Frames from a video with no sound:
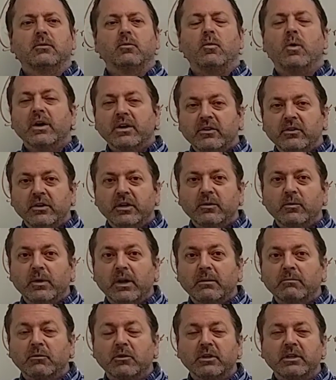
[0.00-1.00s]
wondering what
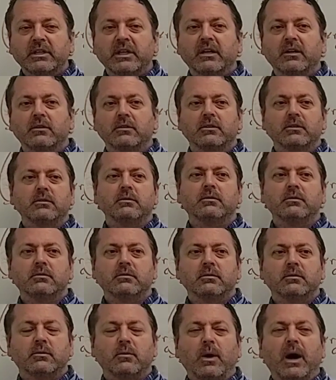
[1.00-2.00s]
I'm going to tell you.
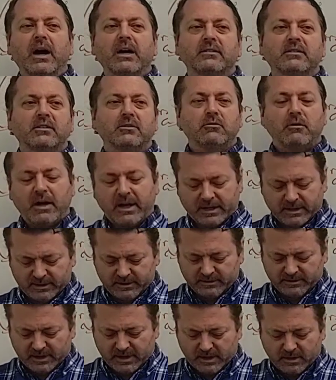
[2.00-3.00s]
Why is he dragging
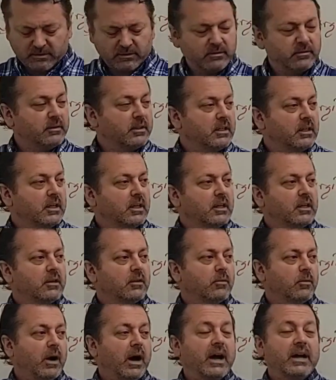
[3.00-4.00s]
us out?
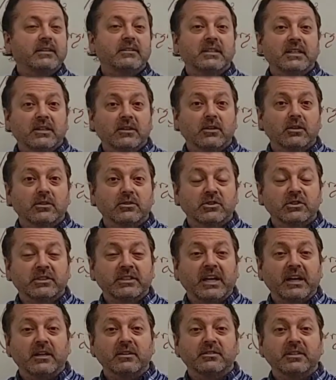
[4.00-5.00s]
Why isn't he going to just
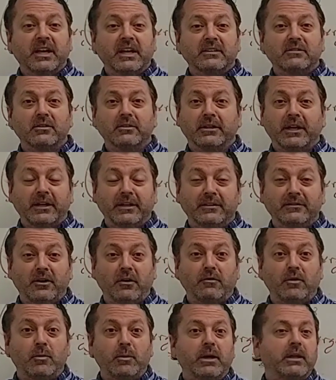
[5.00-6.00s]
tell us the answer and get this
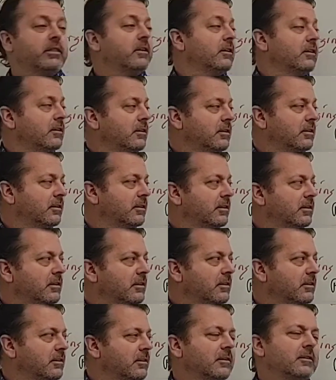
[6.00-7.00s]
over with?
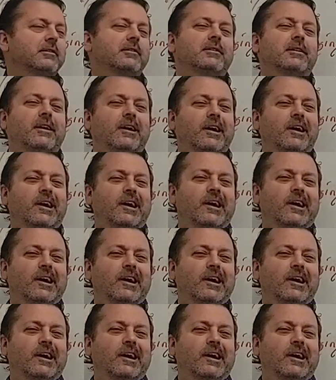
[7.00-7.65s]
Okay,